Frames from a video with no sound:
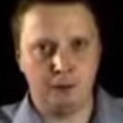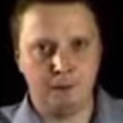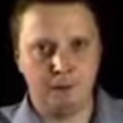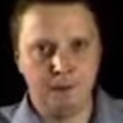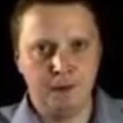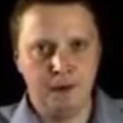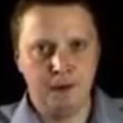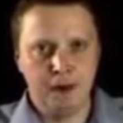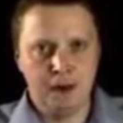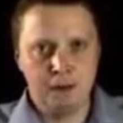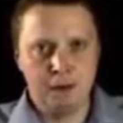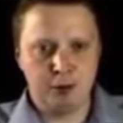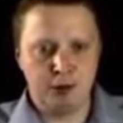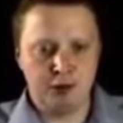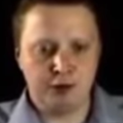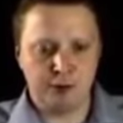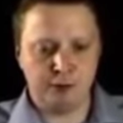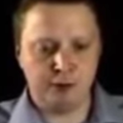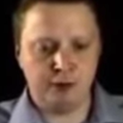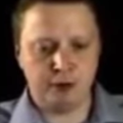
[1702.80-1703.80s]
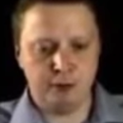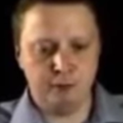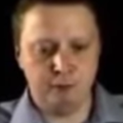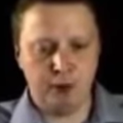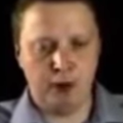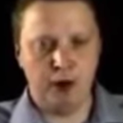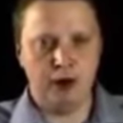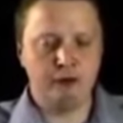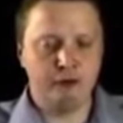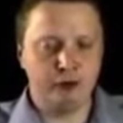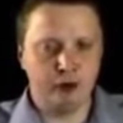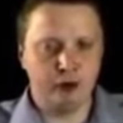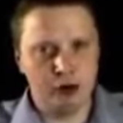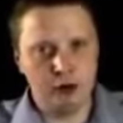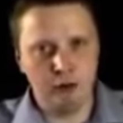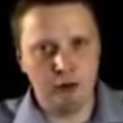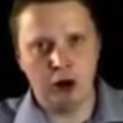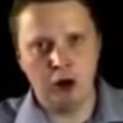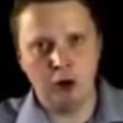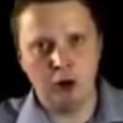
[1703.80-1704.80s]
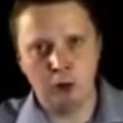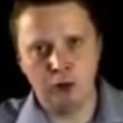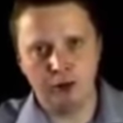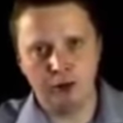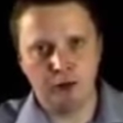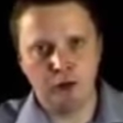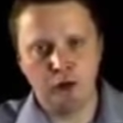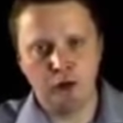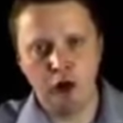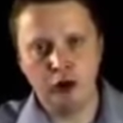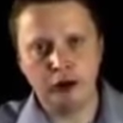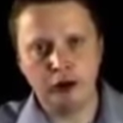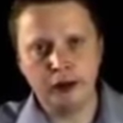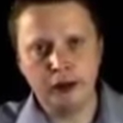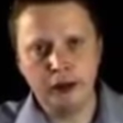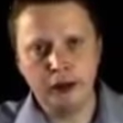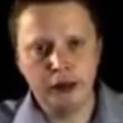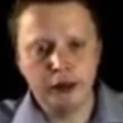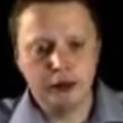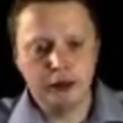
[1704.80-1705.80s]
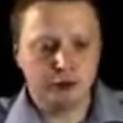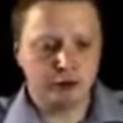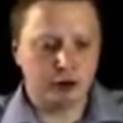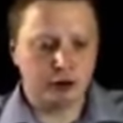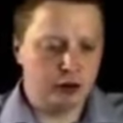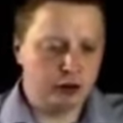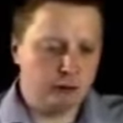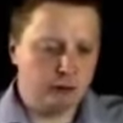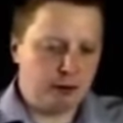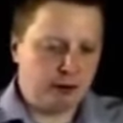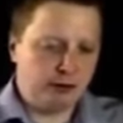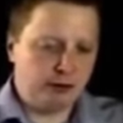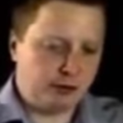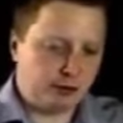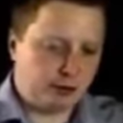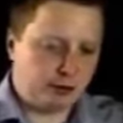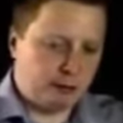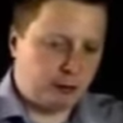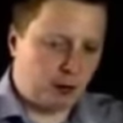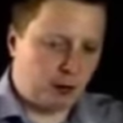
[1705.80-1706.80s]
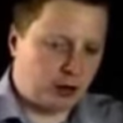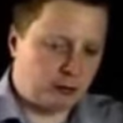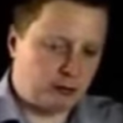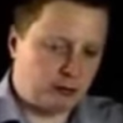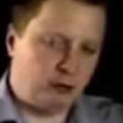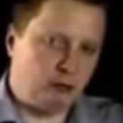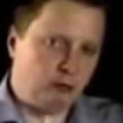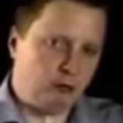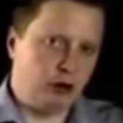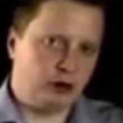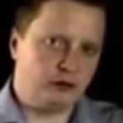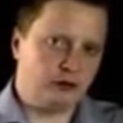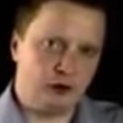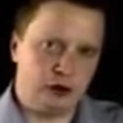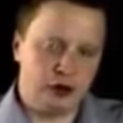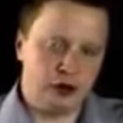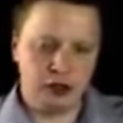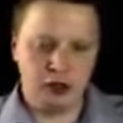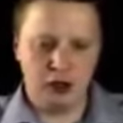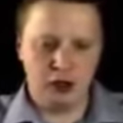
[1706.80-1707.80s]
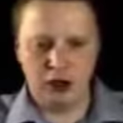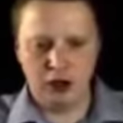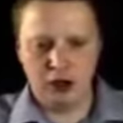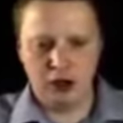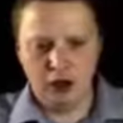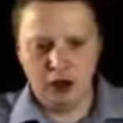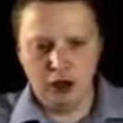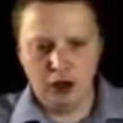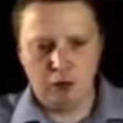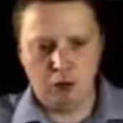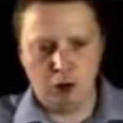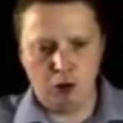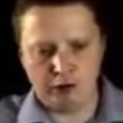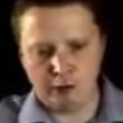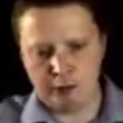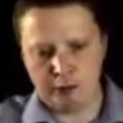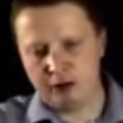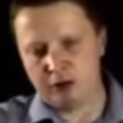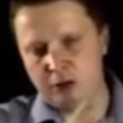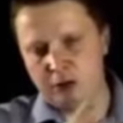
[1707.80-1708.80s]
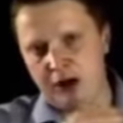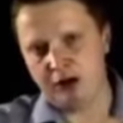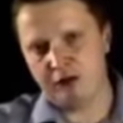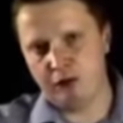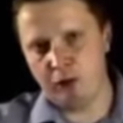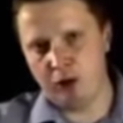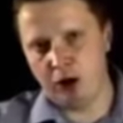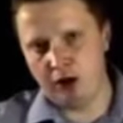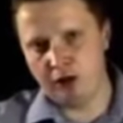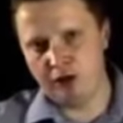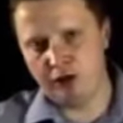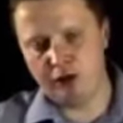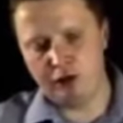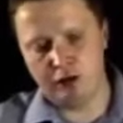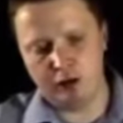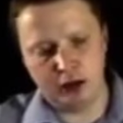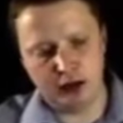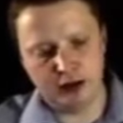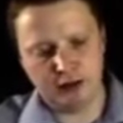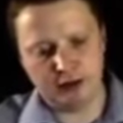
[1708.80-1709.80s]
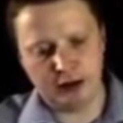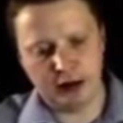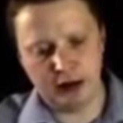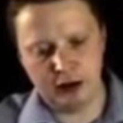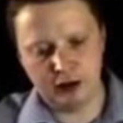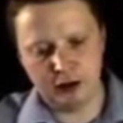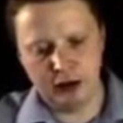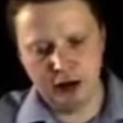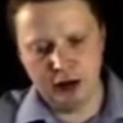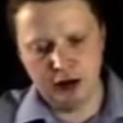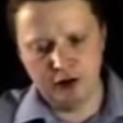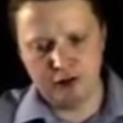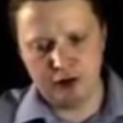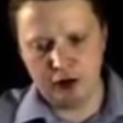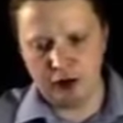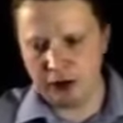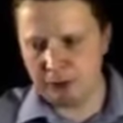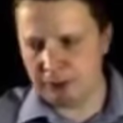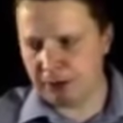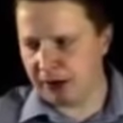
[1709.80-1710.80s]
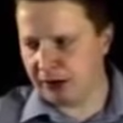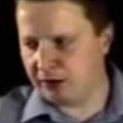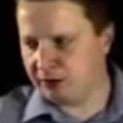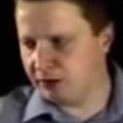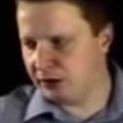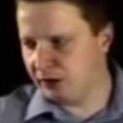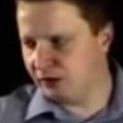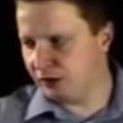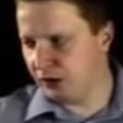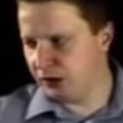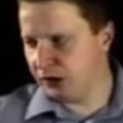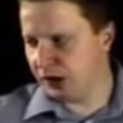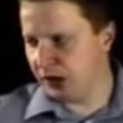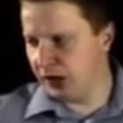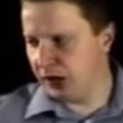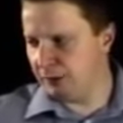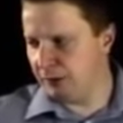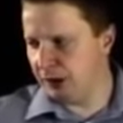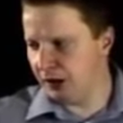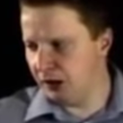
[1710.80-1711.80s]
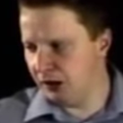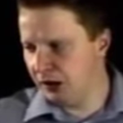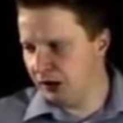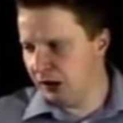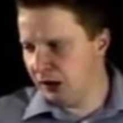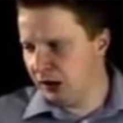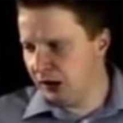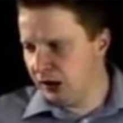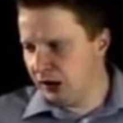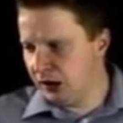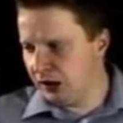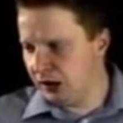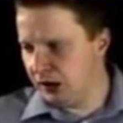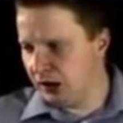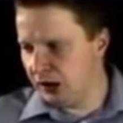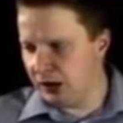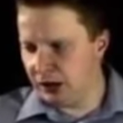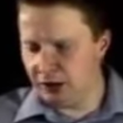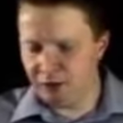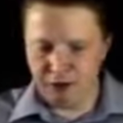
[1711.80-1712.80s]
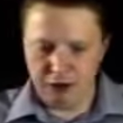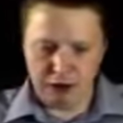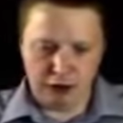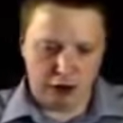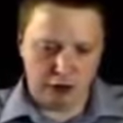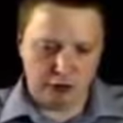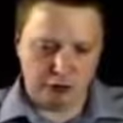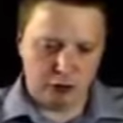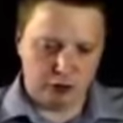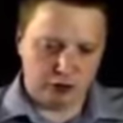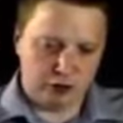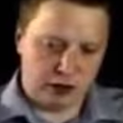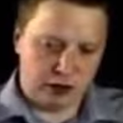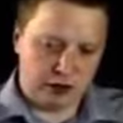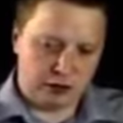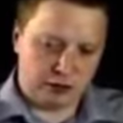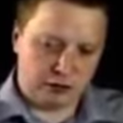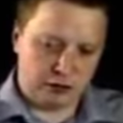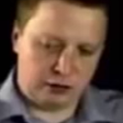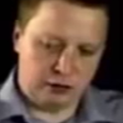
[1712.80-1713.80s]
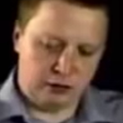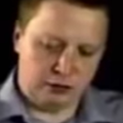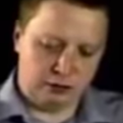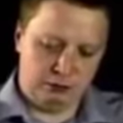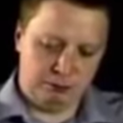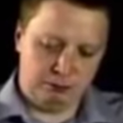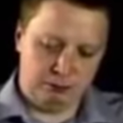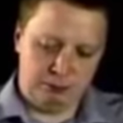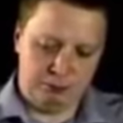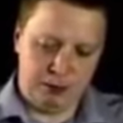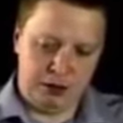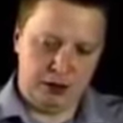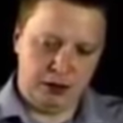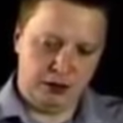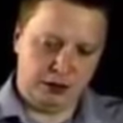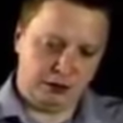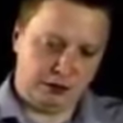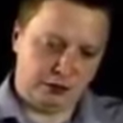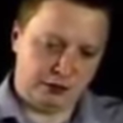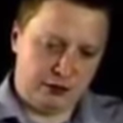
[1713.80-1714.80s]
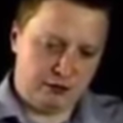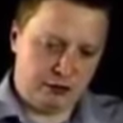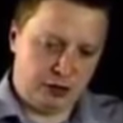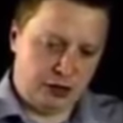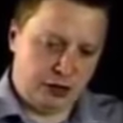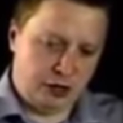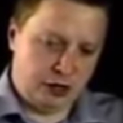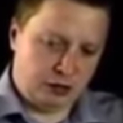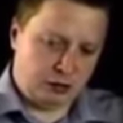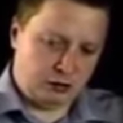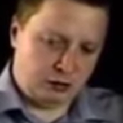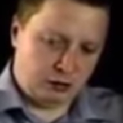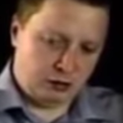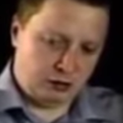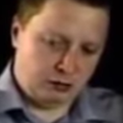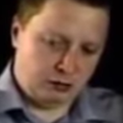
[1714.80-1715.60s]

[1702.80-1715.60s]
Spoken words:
up. Bishops combine very well with the rook. So the bishops combining with the rook, very good. White's bishop on f1, tied down, very passive. Okay, I mean, if he goes rook takes b7 here,